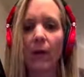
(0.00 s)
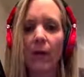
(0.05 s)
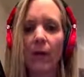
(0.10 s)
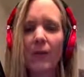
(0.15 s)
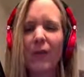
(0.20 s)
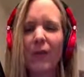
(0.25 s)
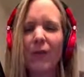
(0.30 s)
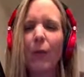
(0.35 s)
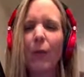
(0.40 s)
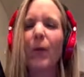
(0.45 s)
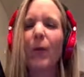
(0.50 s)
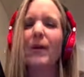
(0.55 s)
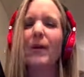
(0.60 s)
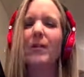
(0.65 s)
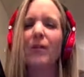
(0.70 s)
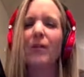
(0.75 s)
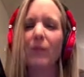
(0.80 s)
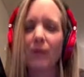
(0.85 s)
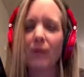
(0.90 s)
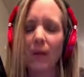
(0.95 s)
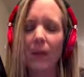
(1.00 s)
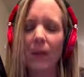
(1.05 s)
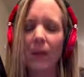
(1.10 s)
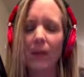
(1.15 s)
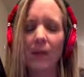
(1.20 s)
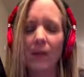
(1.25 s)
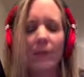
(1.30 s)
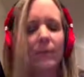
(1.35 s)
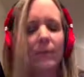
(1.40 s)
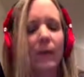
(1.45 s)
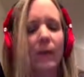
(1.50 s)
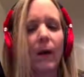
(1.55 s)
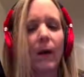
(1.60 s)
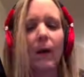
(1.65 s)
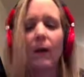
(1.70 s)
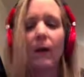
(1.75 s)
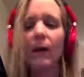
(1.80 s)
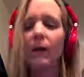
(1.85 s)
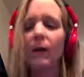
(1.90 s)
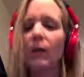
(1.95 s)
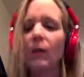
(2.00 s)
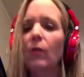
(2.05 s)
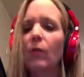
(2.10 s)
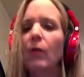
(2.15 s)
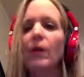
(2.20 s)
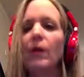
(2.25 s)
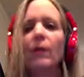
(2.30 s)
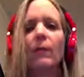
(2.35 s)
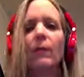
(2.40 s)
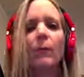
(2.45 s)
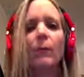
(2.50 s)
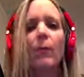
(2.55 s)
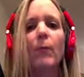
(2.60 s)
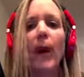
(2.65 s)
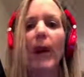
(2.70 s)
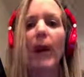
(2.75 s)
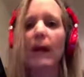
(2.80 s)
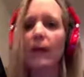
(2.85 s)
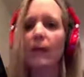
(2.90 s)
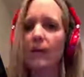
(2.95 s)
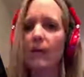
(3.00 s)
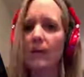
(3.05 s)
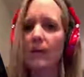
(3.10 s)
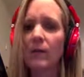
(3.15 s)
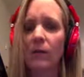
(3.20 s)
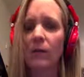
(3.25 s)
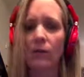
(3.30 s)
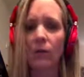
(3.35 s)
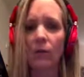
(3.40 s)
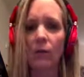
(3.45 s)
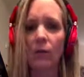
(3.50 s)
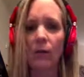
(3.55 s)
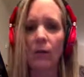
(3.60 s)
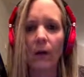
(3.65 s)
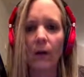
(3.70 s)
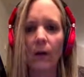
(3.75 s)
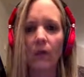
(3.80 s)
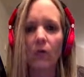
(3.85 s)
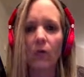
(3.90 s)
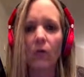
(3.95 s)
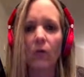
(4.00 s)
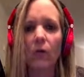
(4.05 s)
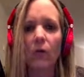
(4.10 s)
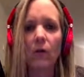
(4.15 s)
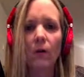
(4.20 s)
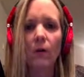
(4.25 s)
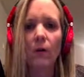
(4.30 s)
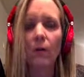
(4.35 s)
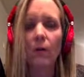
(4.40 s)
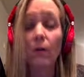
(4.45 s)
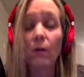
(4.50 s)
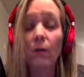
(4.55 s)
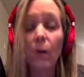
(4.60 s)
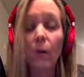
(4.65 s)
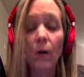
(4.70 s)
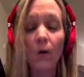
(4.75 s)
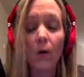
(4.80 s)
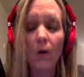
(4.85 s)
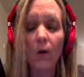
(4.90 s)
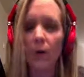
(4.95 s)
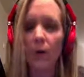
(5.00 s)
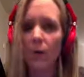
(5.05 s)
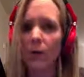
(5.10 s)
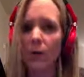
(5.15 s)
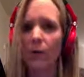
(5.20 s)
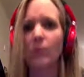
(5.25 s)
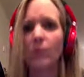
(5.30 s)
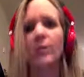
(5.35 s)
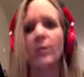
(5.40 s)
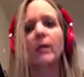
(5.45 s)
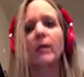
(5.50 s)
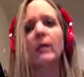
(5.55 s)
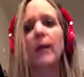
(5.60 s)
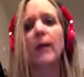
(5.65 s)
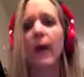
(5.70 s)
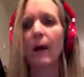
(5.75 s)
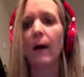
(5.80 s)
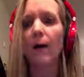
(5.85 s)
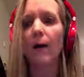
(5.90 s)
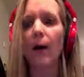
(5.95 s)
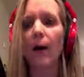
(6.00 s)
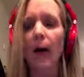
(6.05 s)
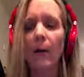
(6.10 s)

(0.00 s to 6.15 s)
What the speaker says: are different ways to do this. You can bind this to a controller if you want to and use a dial.